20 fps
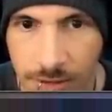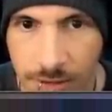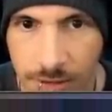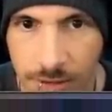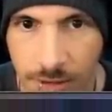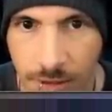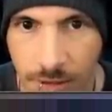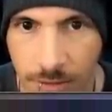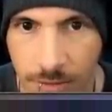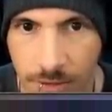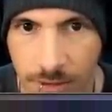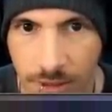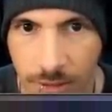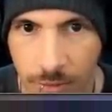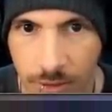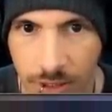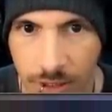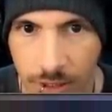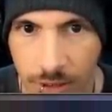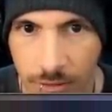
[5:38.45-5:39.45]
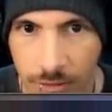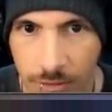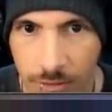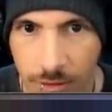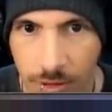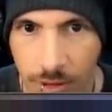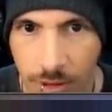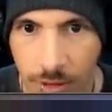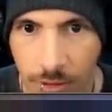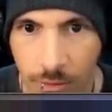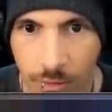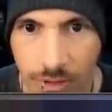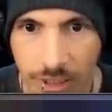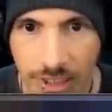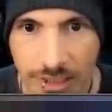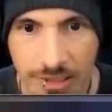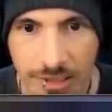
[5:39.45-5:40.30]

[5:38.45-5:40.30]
So there we go. We got